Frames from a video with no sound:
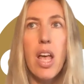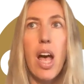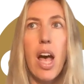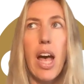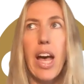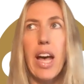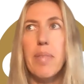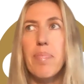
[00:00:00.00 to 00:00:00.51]

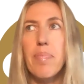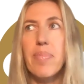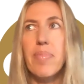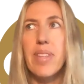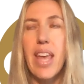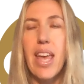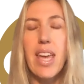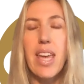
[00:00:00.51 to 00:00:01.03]
and
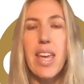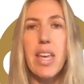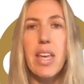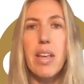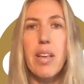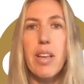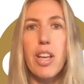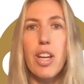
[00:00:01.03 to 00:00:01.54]

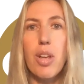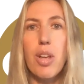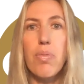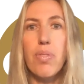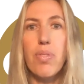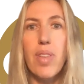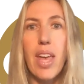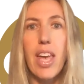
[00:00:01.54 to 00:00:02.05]
they
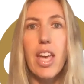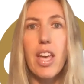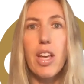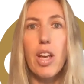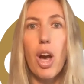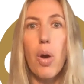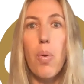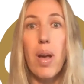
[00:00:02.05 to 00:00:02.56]

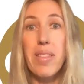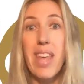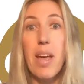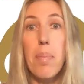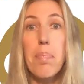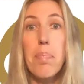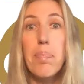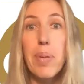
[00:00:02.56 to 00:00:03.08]
are